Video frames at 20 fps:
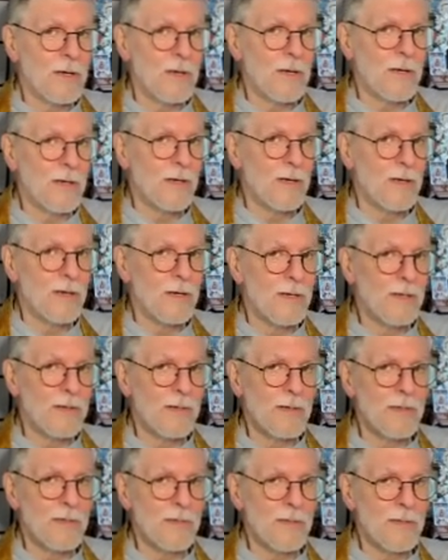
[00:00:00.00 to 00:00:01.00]

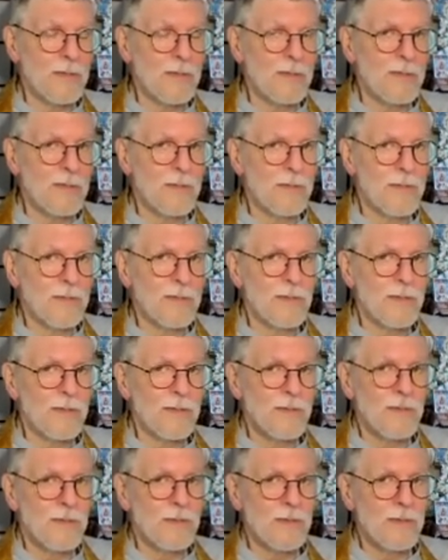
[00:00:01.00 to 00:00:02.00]

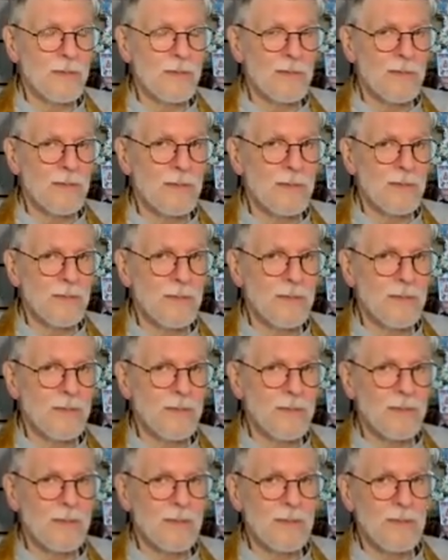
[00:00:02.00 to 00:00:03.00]

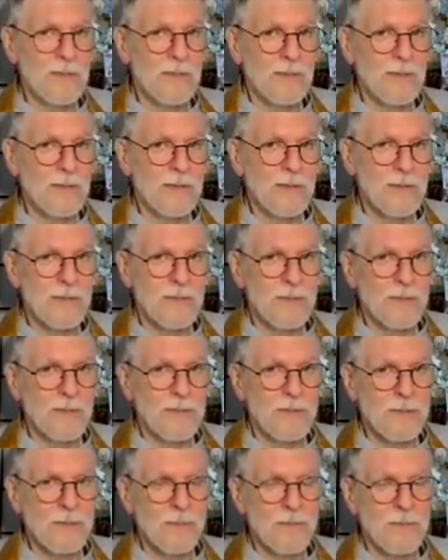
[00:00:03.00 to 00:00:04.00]

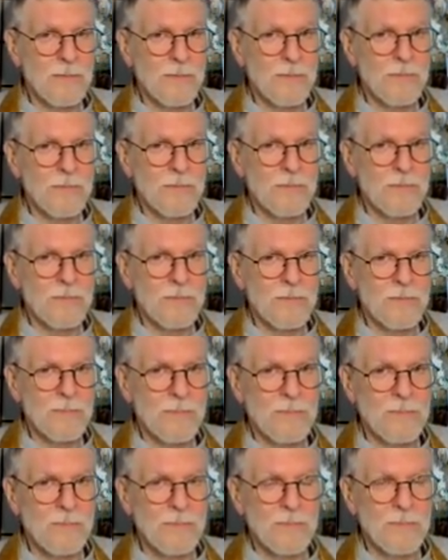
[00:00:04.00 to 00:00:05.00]

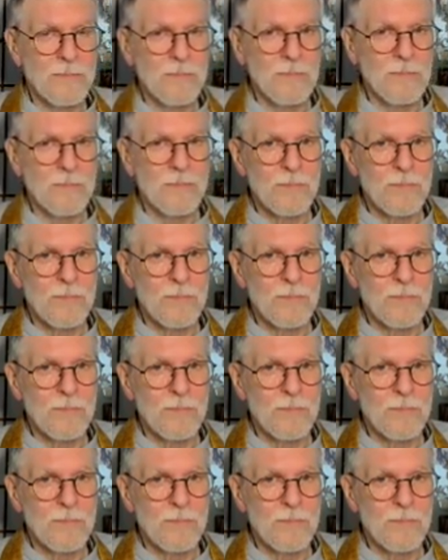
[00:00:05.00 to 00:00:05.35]
Nobody speaks.